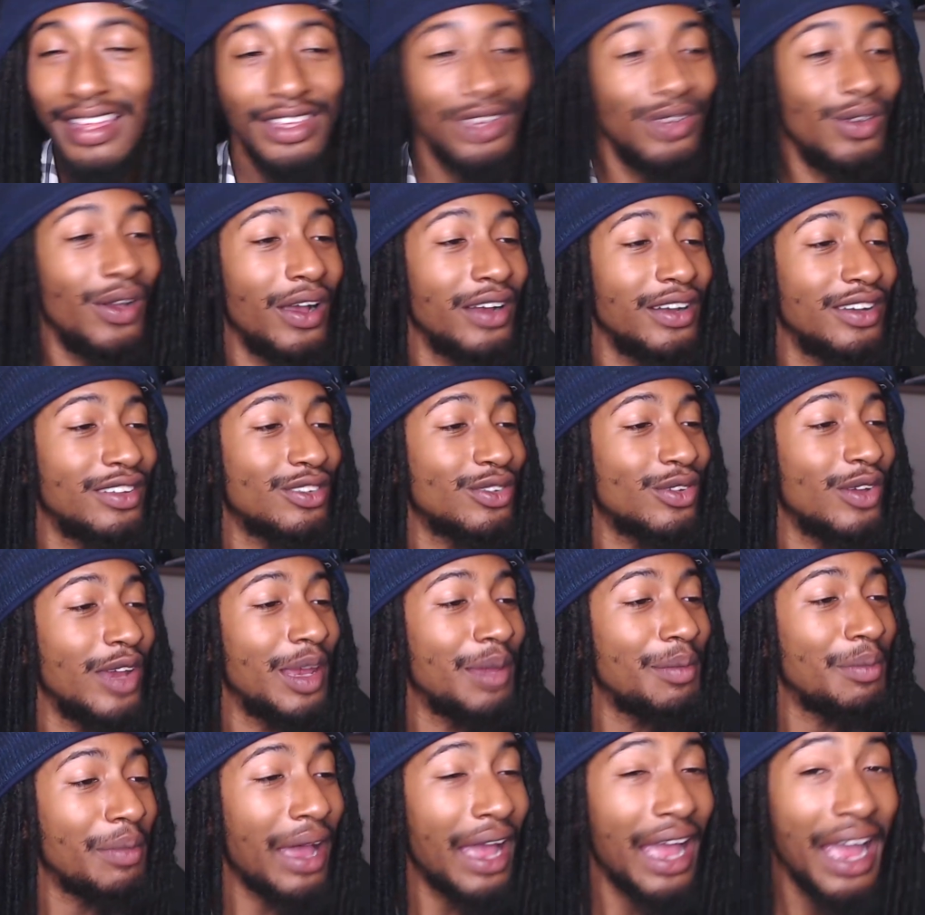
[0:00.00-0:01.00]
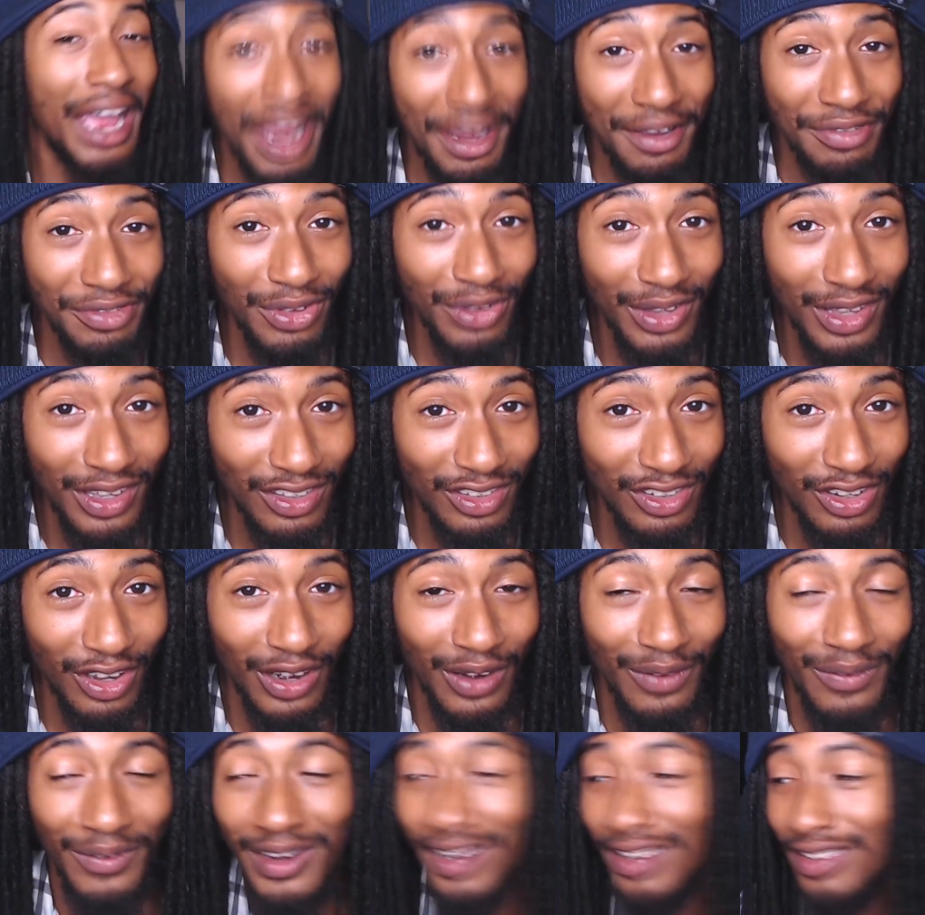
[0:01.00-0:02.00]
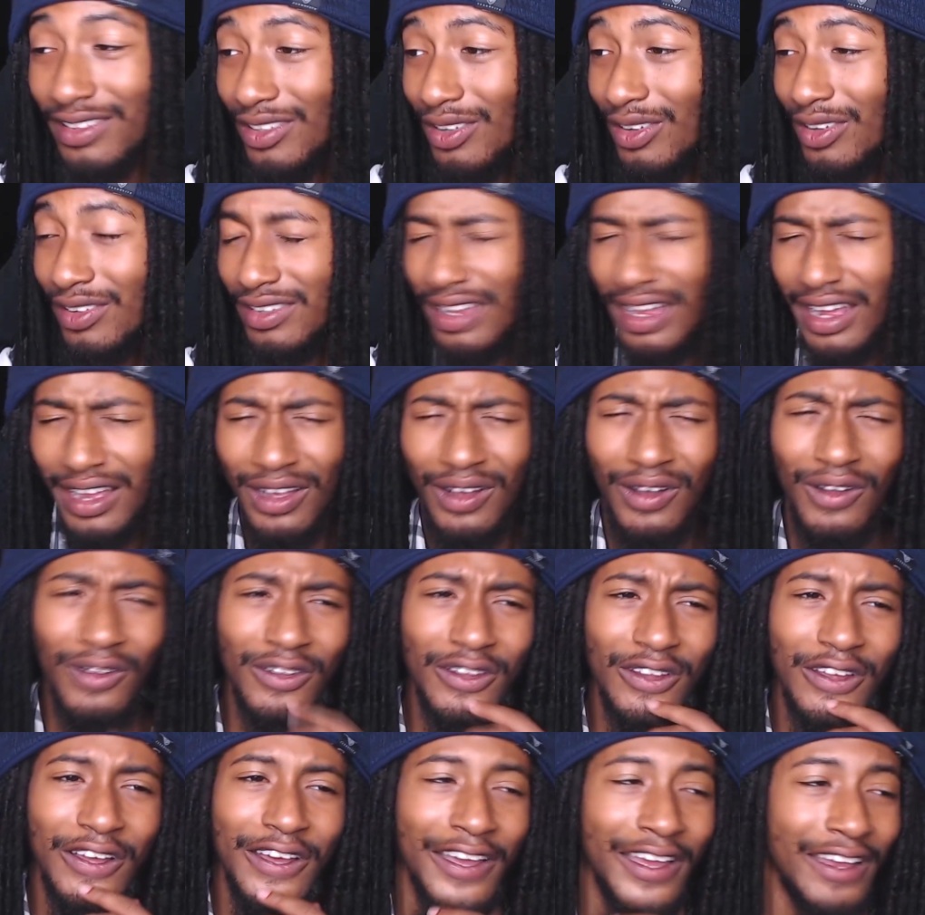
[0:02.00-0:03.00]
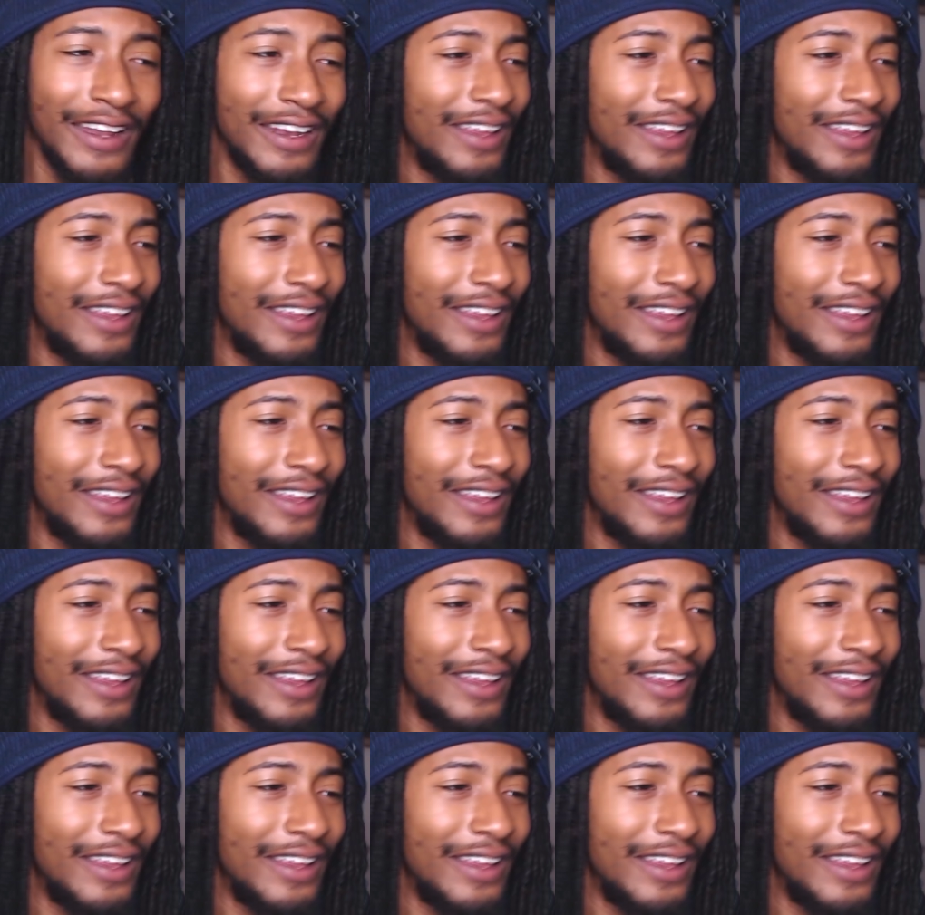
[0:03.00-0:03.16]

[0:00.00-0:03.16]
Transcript: you heard the scream after he started running. So it's like, hold on.